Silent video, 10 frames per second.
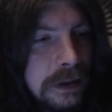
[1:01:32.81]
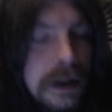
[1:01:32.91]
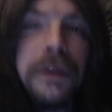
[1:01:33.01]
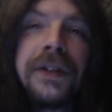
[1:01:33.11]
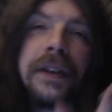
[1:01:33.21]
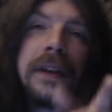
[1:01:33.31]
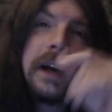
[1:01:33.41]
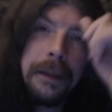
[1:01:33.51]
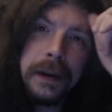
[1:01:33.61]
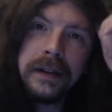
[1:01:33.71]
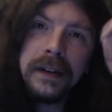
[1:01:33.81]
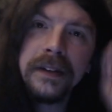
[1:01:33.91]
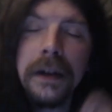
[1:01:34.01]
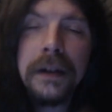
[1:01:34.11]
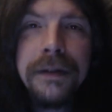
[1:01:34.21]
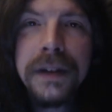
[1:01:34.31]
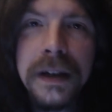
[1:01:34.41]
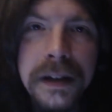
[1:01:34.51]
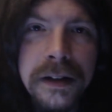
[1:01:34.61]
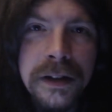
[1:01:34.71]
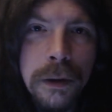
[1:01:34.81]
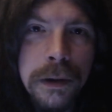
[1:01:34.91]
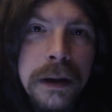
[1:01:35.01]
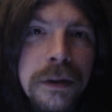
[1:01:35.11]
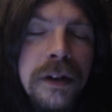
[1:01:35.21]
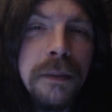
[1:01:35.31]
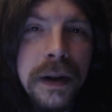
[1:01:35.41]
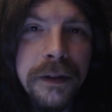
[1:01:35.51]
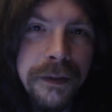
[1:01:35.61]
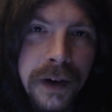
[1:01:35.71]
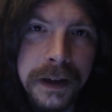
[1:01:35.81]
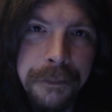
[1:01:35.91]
There was a guy, how about this? I'll even tell you this story. There was this motherfucker